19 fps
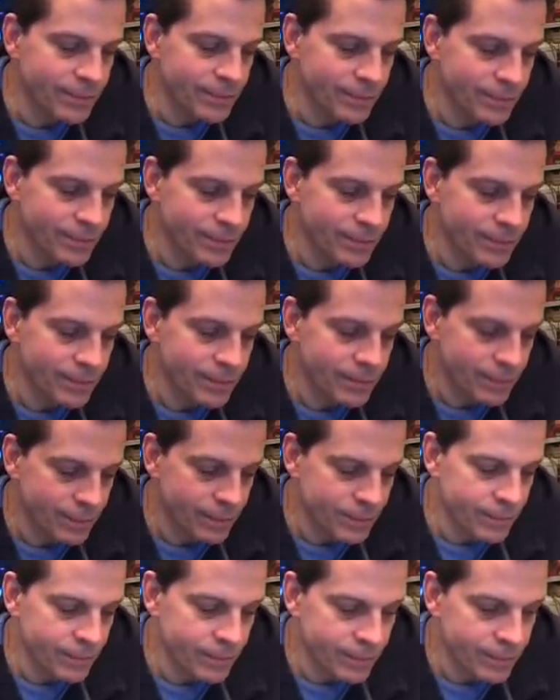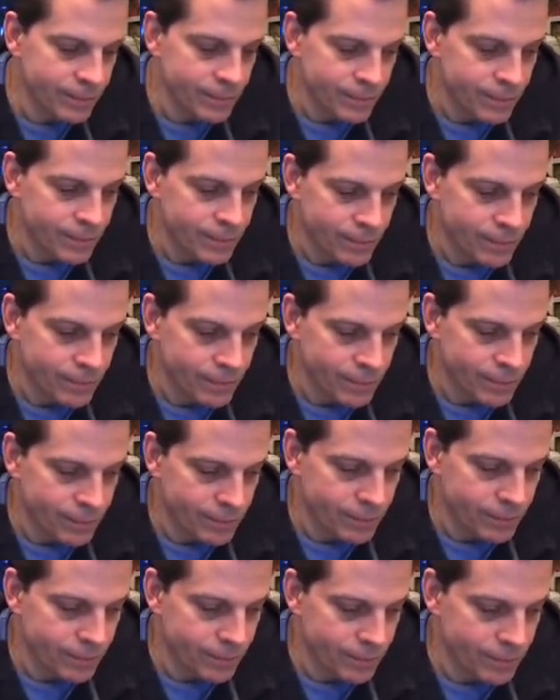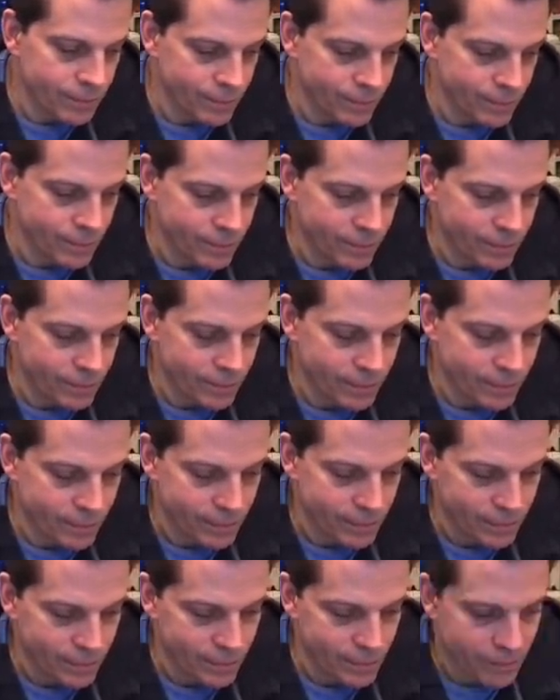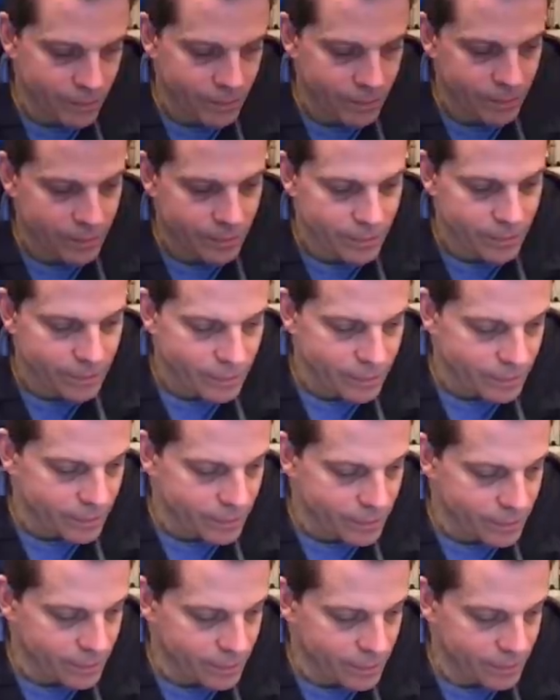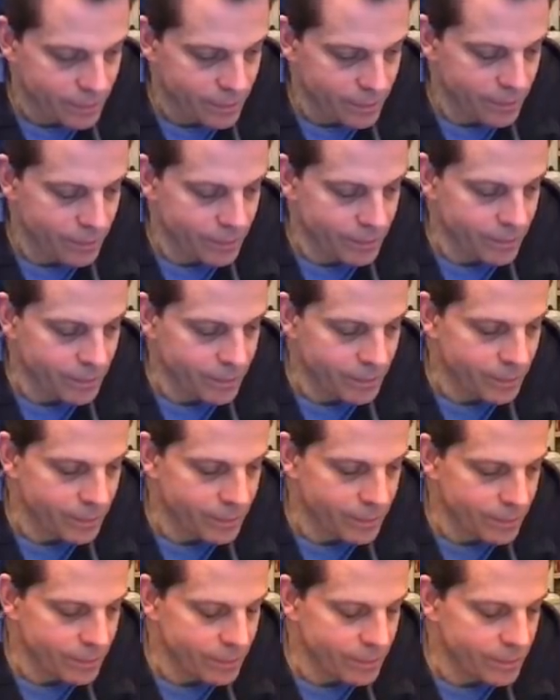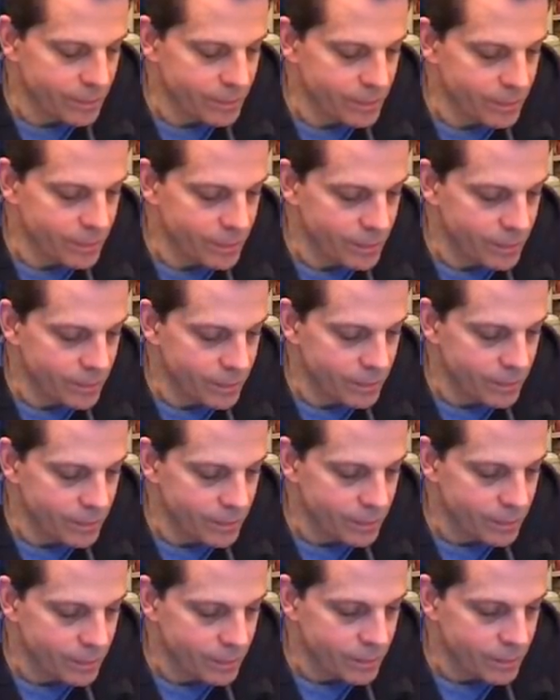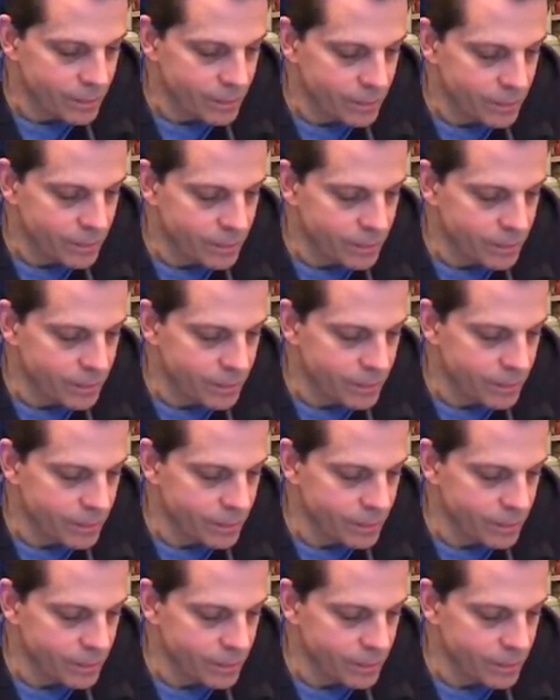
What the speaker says: (not speaking)